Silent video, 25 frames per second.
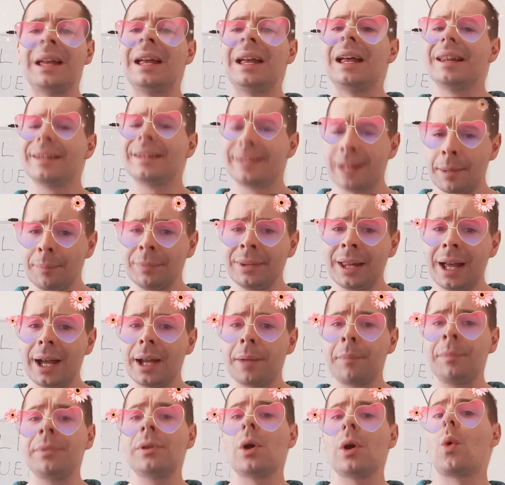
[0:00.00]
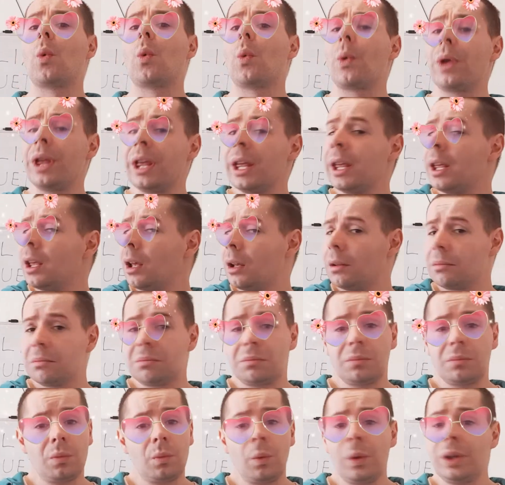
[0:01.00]
Sometimes we
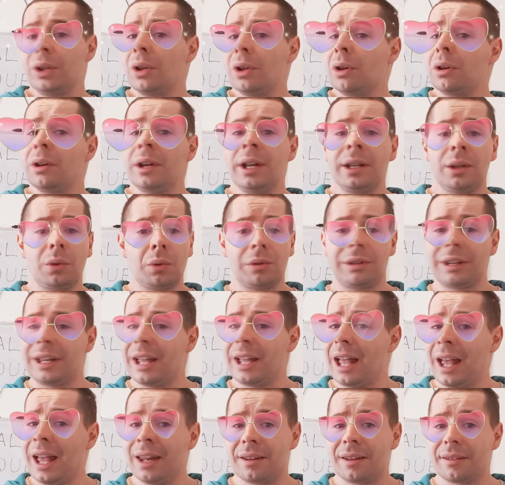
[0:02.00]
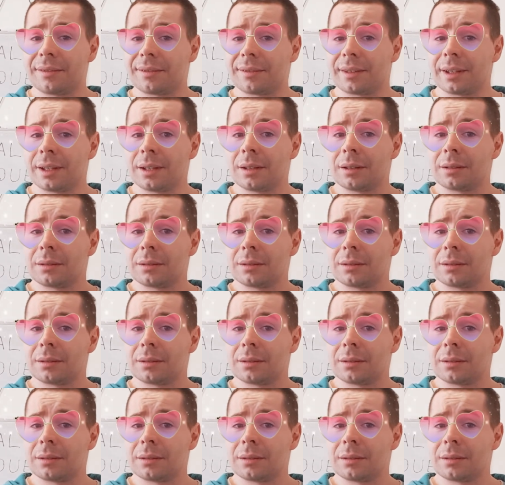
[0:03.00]
don't need to say anything